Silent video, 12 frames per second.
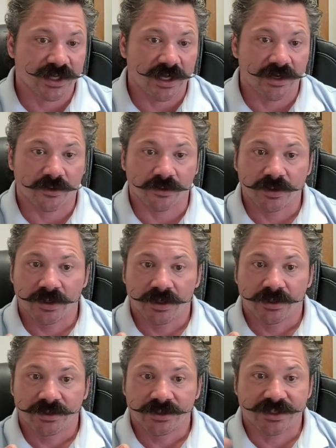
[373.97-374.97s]
or
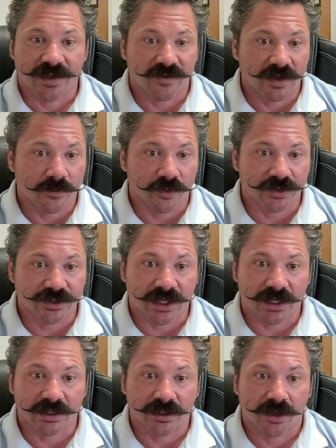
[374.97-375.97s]

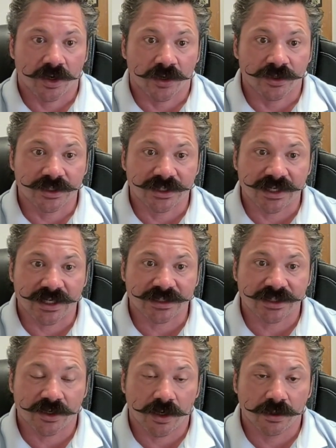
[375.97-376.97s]
70% on the
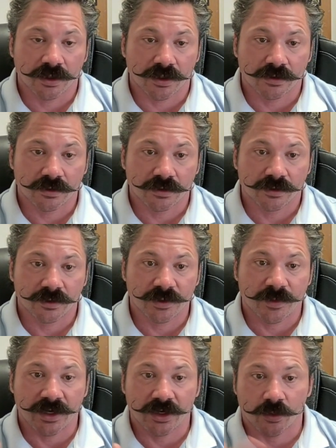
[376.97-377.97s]
DSCR loan,
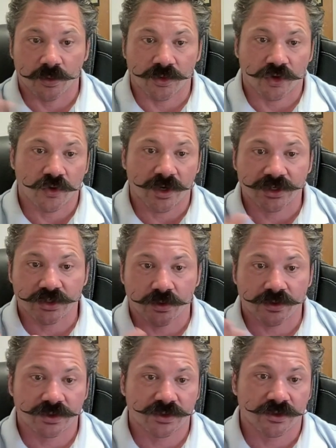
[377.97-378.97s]
depending on where their credit
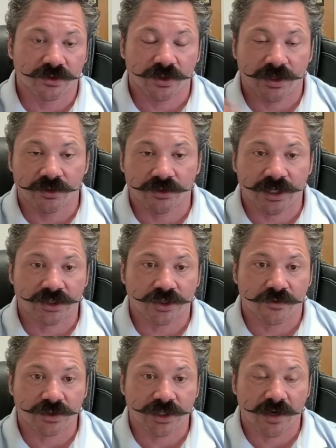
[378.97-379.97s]
scores and their debt
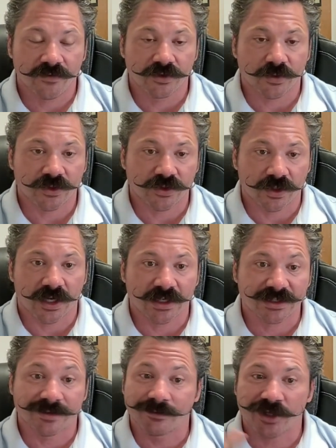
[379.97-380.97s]
service coverage ratio lies.
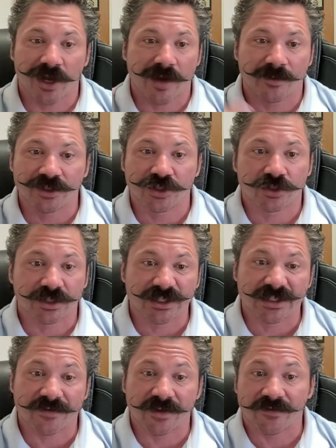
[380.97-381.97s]
The top is usually
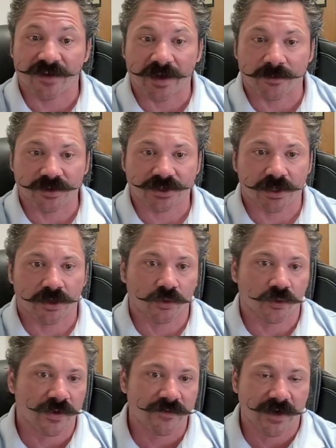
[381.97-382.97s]
75% on the
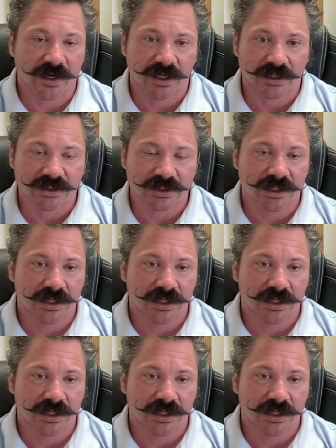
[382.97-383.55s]
refinance.